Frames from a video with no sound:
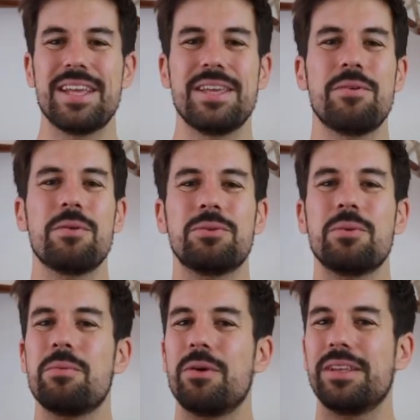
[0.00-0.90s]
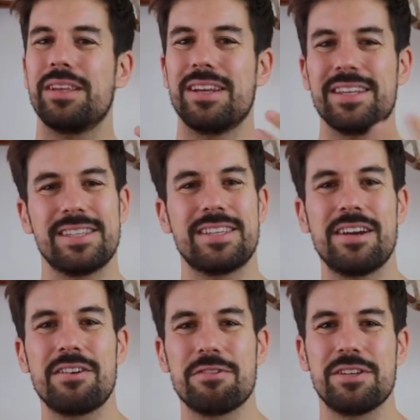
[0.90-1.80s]
and you want to avoid
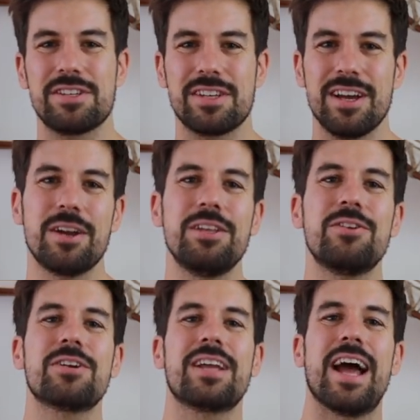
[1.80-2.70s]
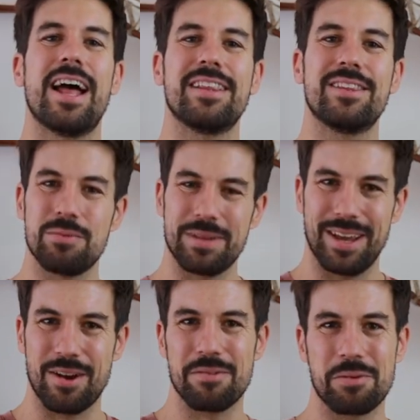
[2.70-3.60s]
unnecessary risk or lead your cat to
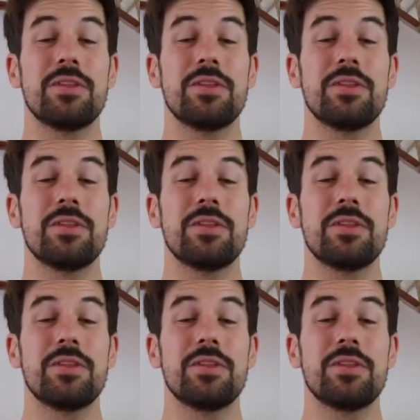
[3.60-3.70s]
bingo.